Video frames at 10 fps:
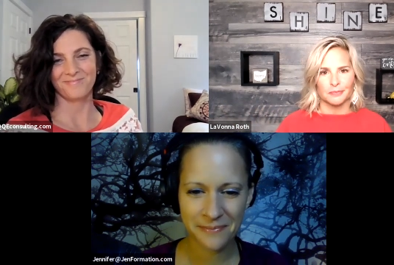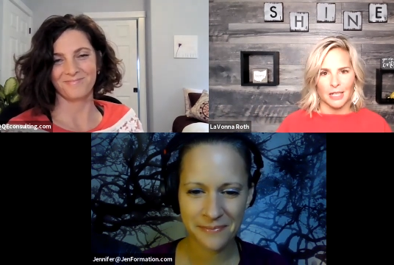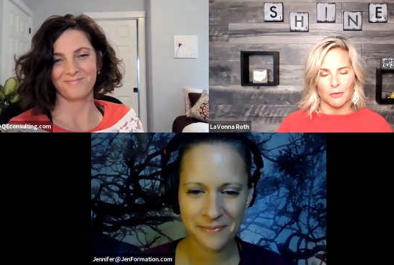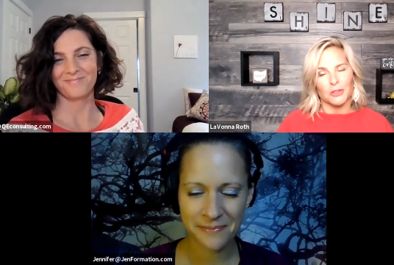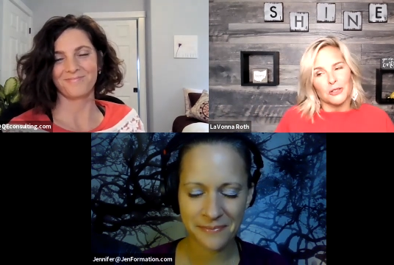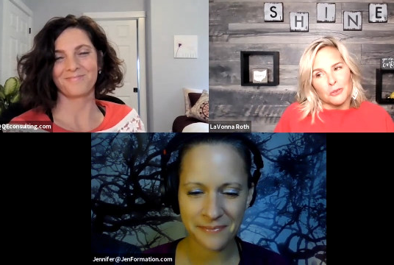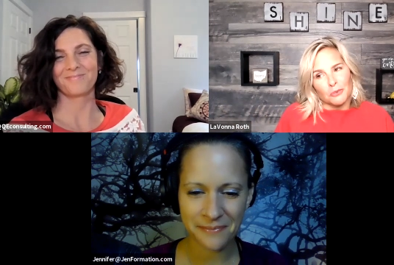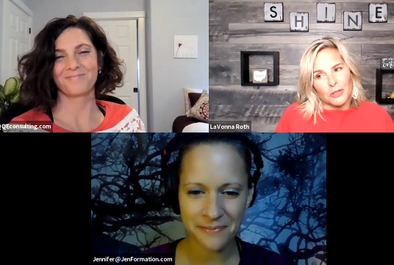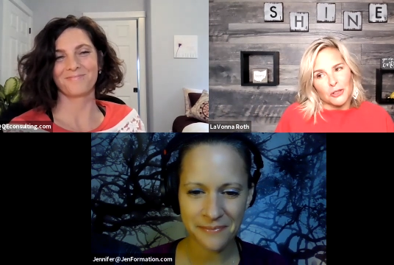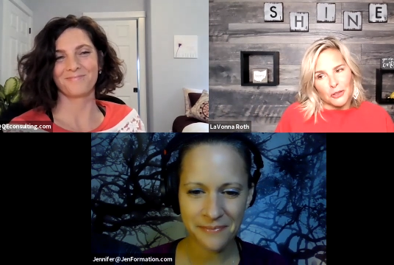Speaker 1: And when you
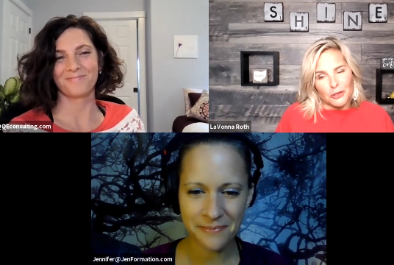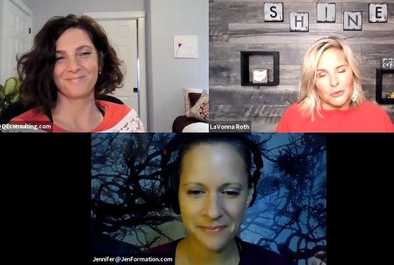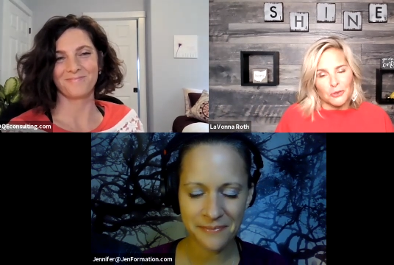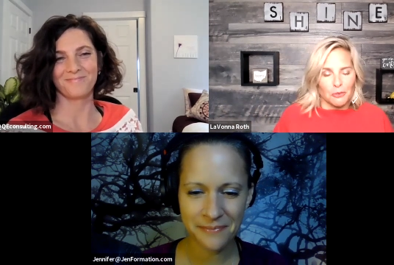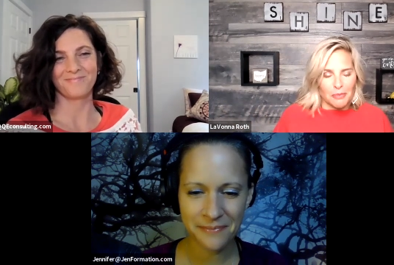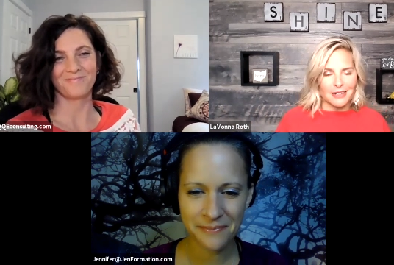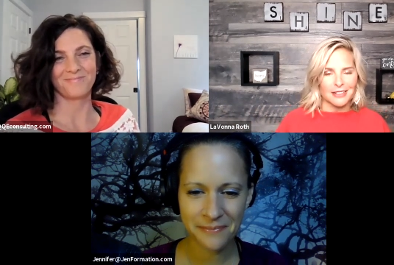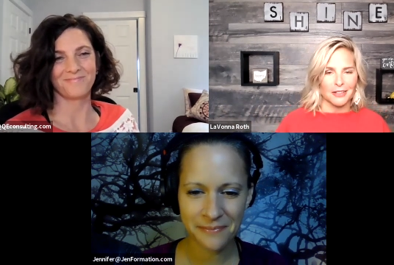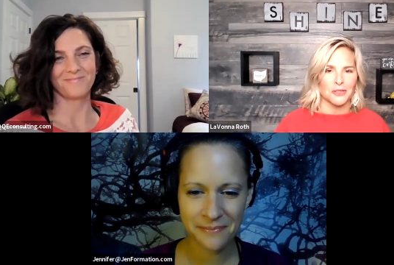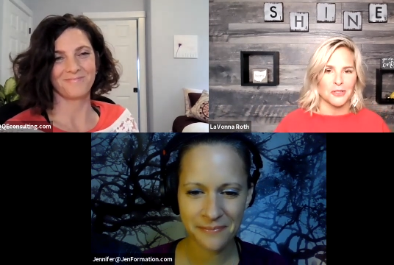when you're you, you impact
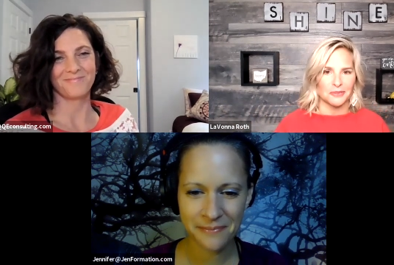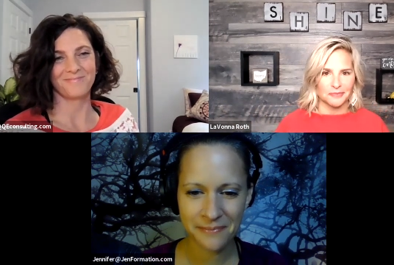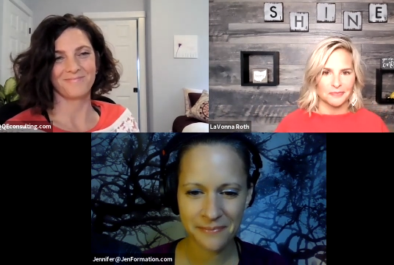others.